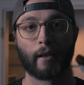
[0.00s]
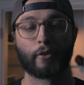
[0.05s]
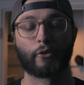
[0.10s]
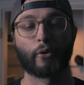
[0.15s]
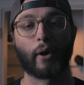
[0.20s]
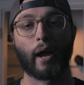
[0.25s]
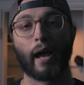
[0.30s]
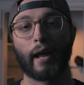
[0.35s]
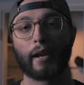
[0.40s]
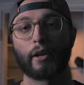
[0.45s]

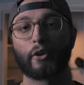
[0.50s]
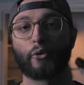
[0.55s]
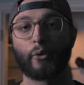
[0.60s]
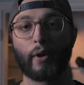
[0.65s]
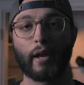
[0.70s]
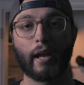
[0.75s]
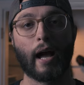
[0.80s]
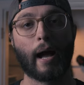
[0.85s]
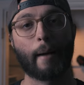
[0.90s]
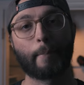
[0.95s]
So I had a
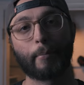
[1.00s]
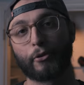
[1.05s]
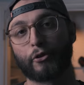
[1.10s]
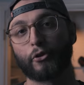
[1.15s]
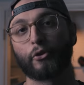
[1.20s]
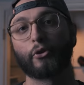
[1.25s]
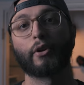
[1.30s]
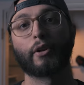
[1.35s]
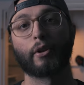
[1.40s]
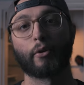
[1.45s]
great
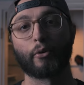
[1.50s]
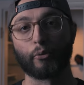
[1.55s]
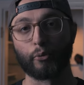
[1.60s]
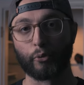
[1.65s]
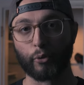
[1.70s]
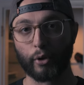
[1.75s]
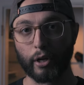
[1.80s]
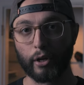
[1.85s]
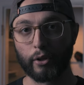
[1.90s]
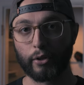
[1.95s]
opportunity to
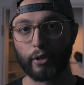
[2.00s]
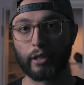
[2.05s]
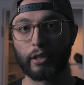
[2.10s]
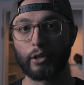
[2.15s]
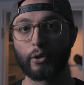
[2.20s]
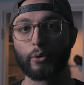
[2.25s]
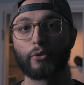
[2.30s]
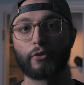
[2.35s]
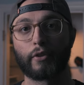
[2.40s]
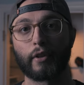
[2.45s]
really
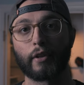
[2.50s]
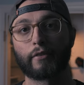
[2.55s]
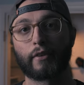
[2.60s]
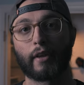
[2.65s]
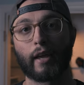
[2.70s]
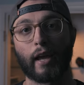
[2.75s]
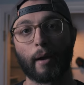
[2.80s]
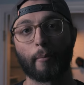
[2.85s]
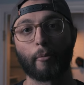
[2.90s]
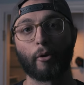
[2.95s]
use this
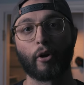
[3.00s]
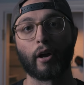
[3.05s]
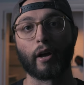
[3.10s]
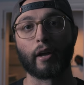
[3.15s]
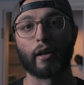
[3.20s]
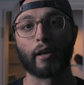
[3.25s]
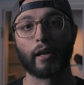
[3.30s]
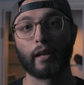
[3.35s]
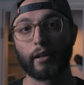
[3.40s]
camera